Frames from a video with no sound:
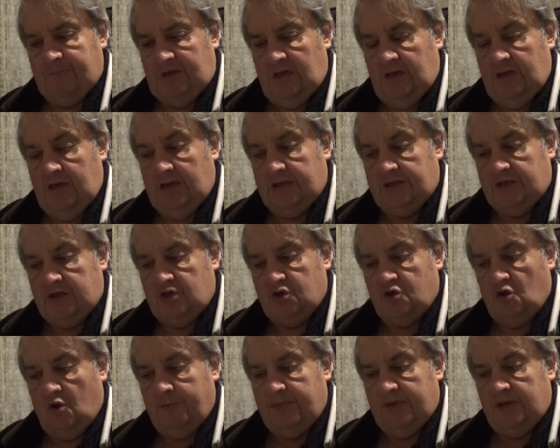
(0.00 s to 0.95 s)
he had to
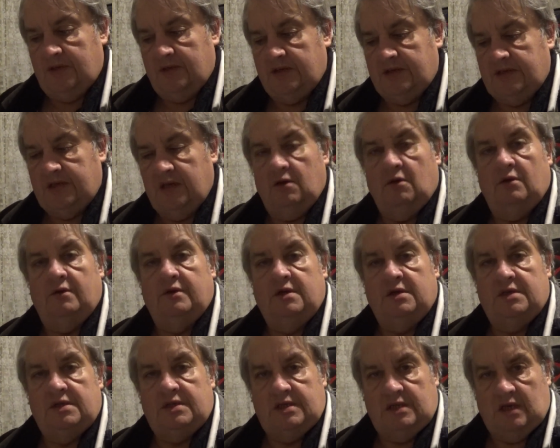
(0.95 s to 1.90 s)
stop and sit on
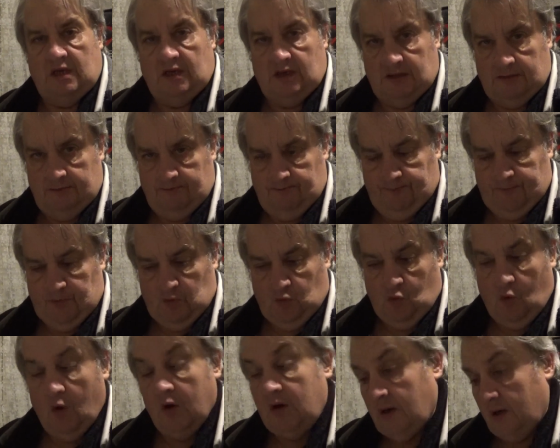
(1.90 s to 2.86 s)
his
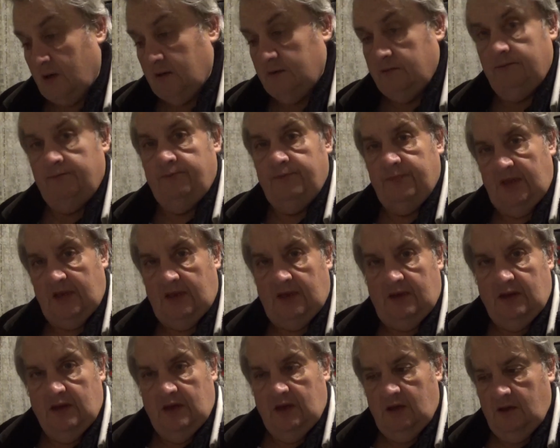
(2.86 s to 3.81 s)
walker,
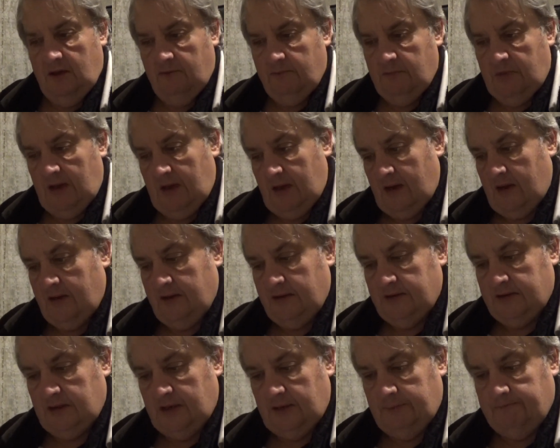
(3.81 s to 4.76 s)

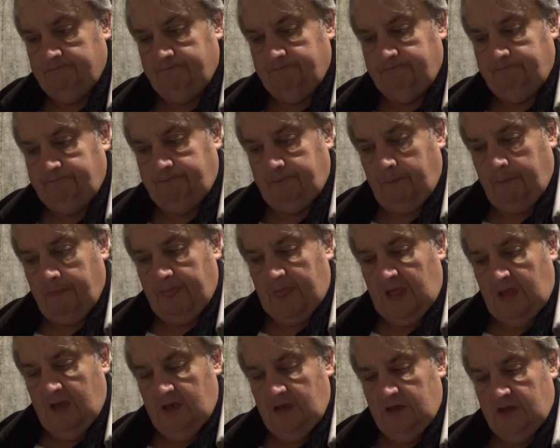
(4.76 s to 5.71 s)
and
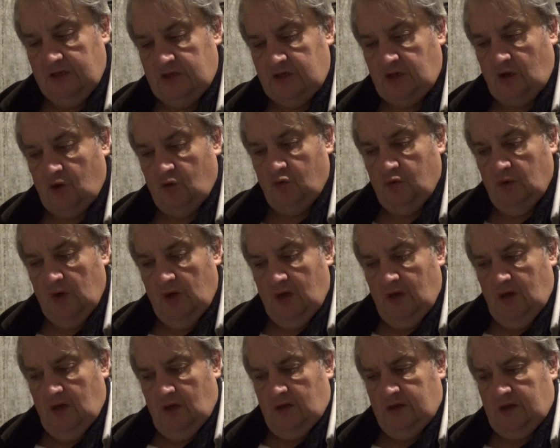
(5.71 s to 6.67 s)
so
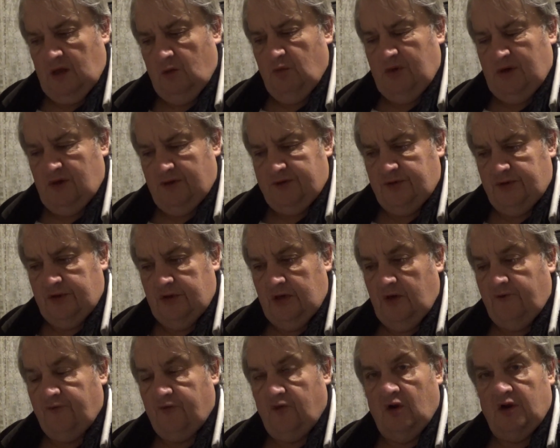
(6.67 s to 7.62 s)
then we got to the
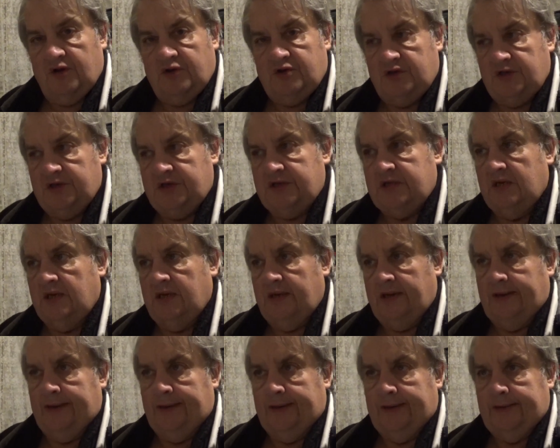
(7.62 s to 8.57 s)
nephrologist
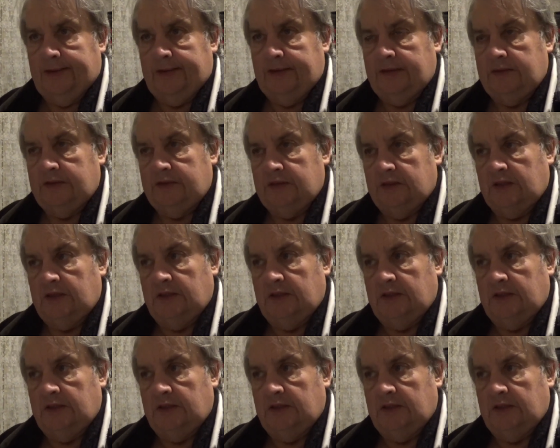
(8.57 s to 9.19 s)
and